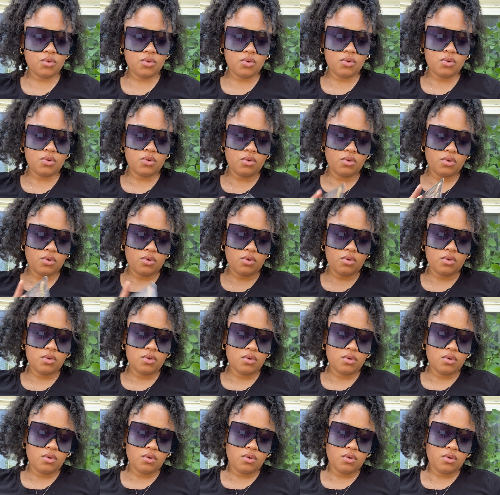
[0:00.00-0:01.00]

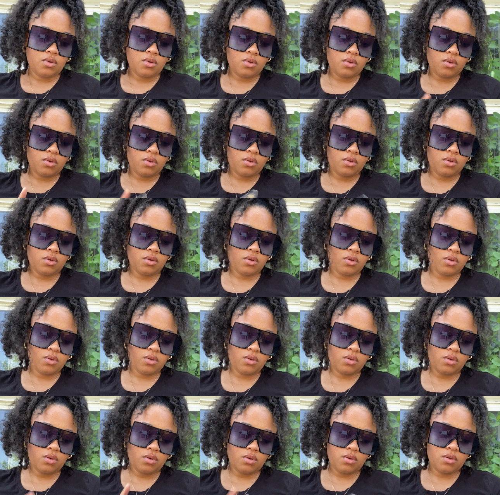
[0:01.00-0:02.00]

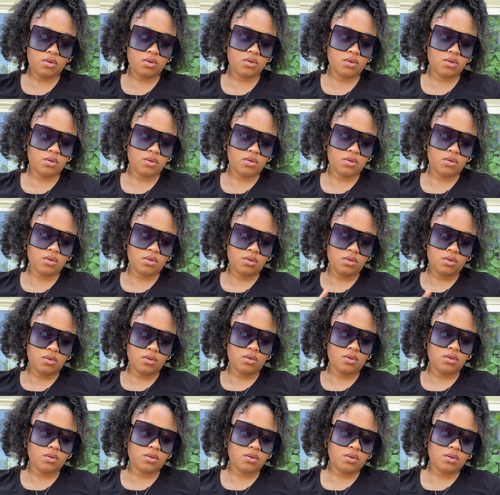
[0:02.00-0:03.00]

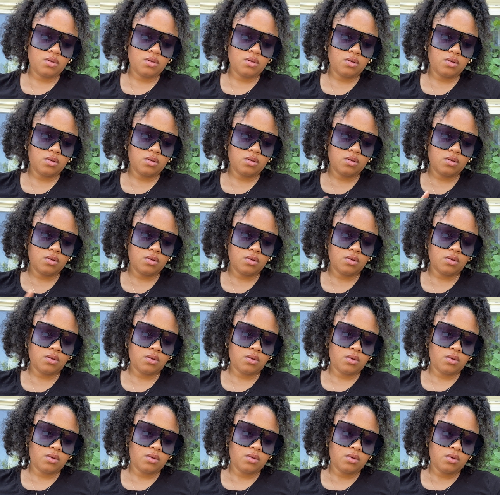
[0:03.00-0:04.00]

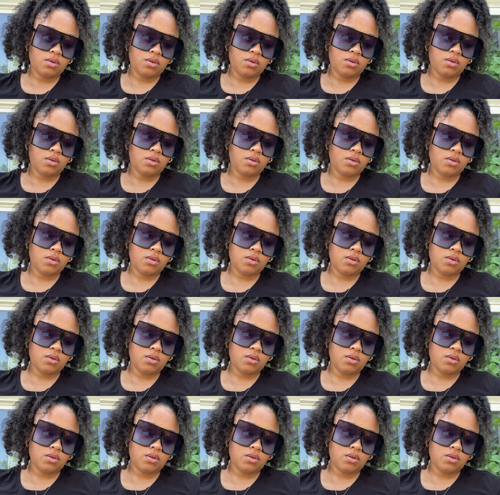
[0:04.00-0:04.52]
Nobody speaks.